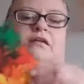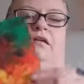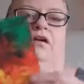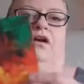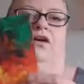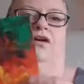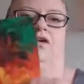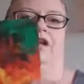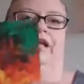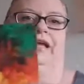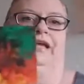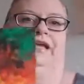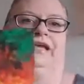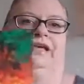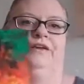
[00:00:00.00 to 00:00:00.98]
on
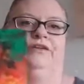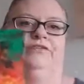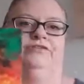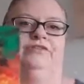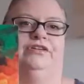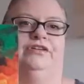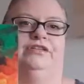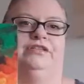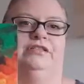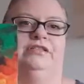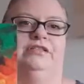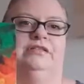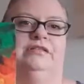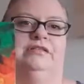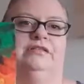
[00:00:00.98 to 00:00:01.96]
here first.
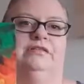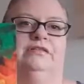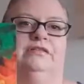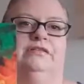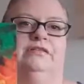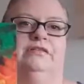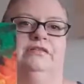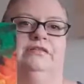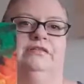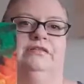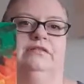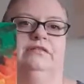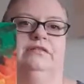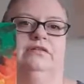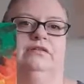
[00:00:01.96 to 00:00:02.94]

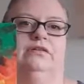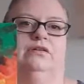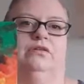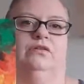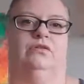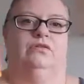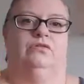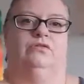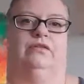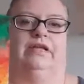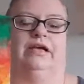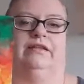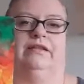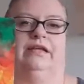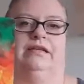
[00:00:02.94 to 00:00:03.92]
Oh,
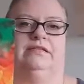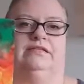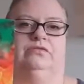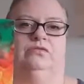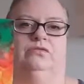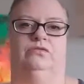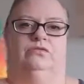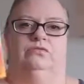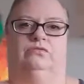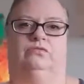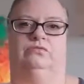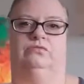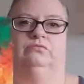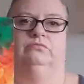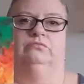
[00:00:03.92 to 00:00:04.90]
now that,
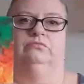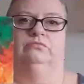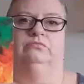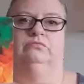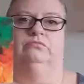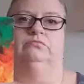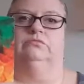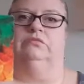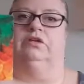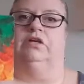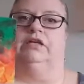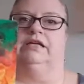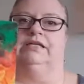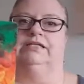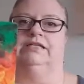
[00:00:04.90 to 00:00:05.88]
oh,
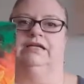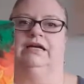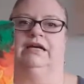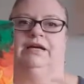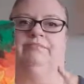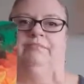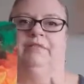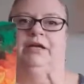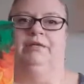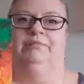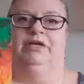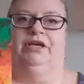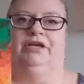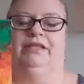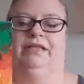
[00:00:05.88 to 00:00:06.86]
right, I might be
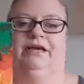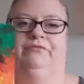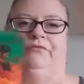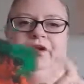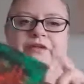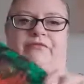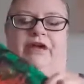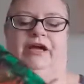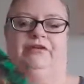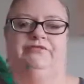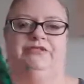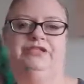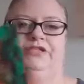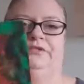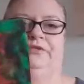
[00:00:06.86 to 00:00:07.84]
going that way
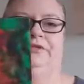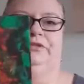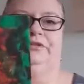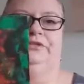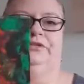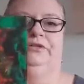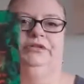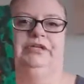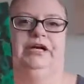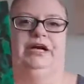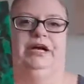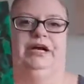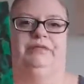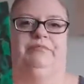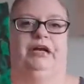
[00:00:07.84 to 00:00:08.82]
around.
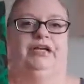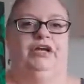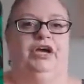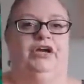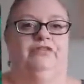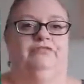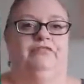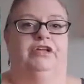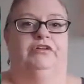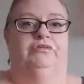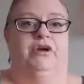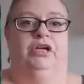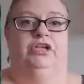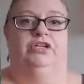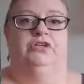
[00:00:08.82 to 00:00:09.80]
And hopefully
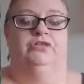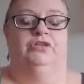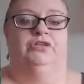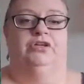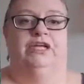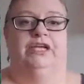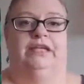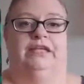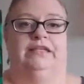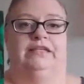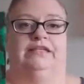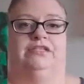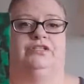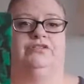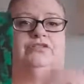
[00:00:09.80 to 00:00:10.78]
while you're looking at
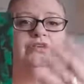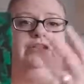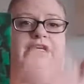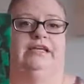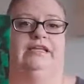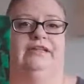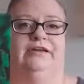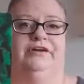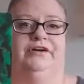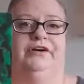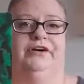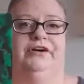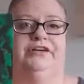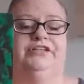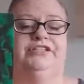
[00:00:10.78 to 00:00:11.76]
this, you're looking at the
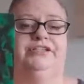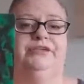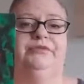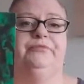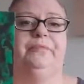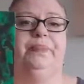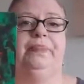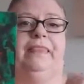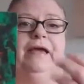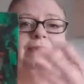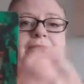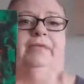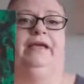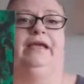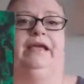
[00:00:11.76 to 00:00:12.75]
card and
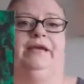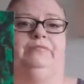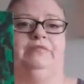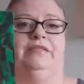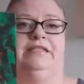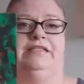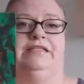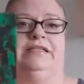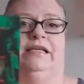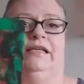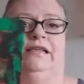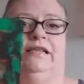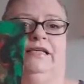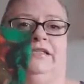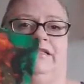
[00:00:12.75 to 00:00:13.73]
being able to see
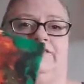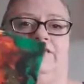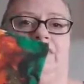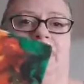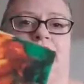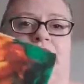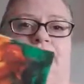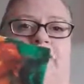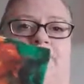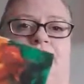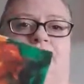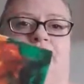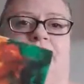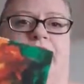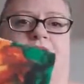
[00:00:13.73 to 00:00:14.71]
things for yourself.
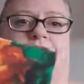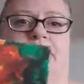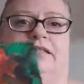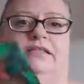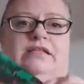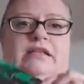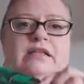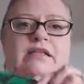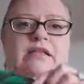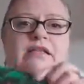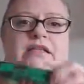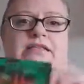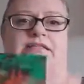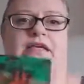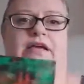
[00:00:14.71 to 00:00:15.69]
So that's
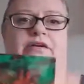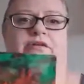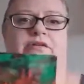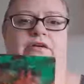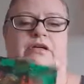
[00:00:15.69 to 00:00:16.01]
how